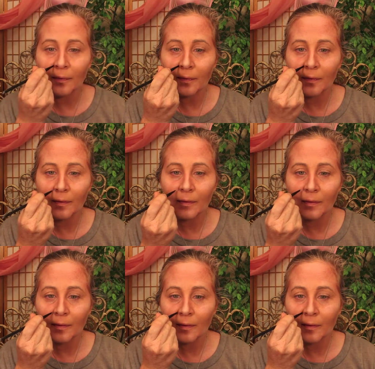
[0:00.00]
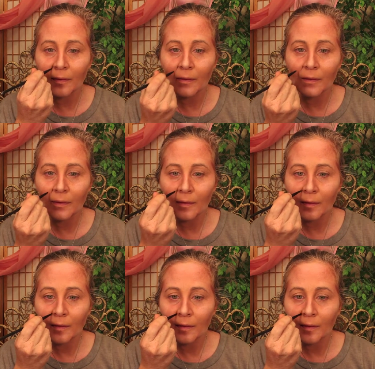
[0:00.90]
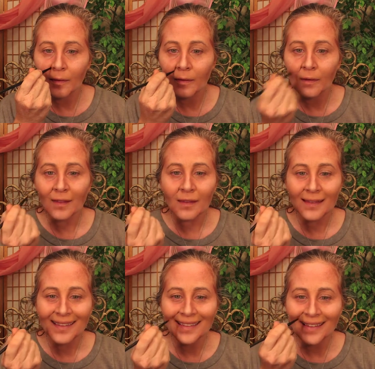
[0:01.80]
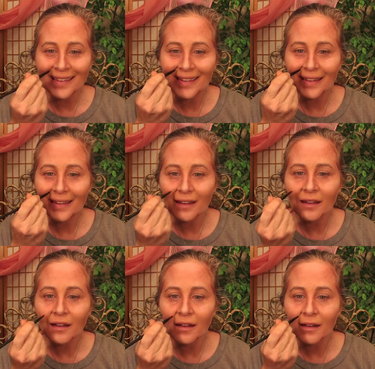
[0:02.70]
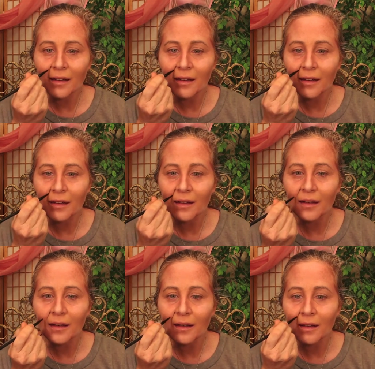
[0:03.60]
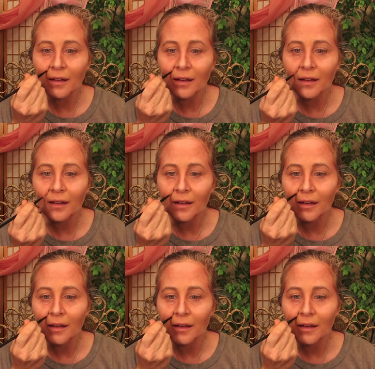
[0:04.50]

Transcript: (no one is talking)